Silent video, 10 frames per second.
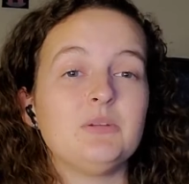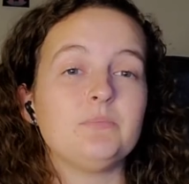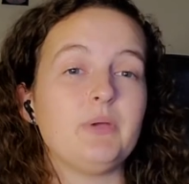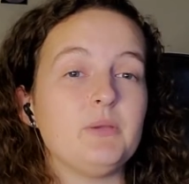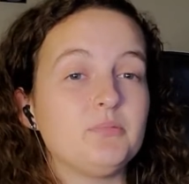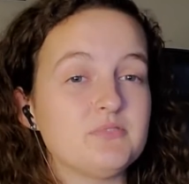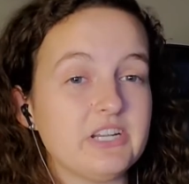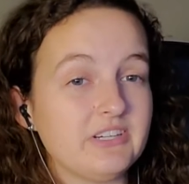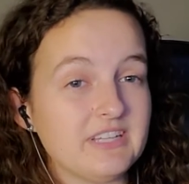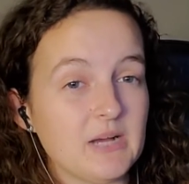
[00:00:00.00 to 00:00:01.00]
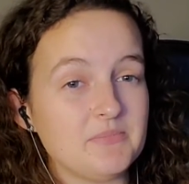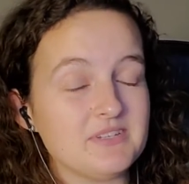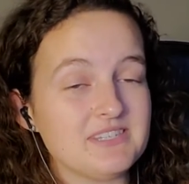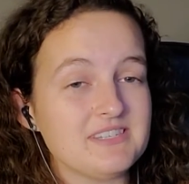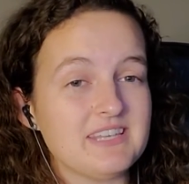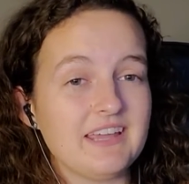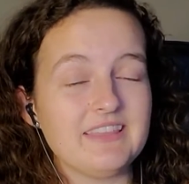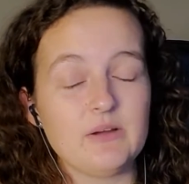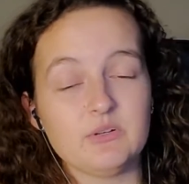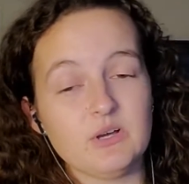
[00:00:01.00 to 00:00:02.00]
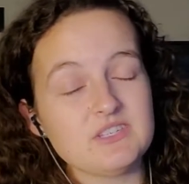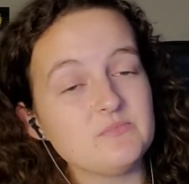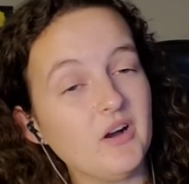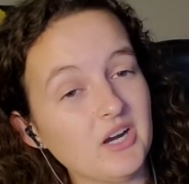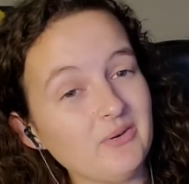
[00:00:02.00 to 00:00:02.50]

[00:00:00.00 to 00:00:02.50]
People stereotype us in saying that we're not smart.